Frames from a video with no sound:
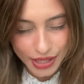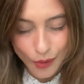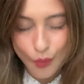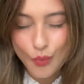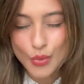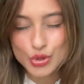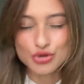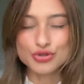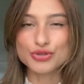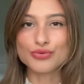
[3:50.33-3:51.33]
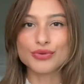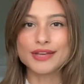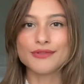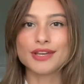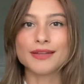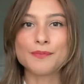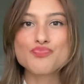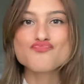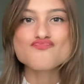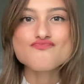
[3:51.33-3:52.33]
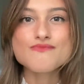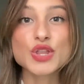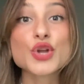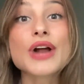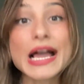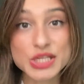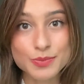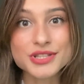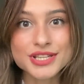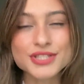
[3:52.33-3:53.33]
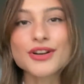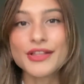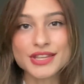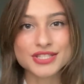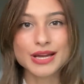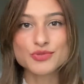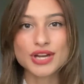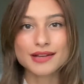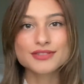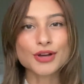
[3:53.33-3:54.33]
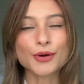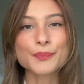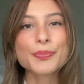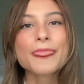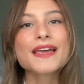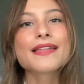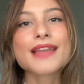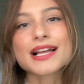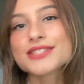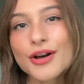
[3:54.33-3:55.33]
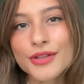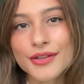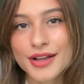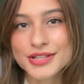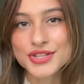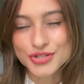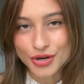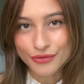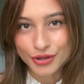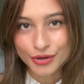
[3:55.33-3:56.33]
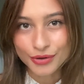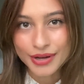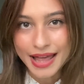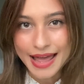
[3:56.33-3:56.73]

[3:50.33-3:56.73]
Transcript: Like, what would you do given your expertise on this subject. So that's how they're there to serve you.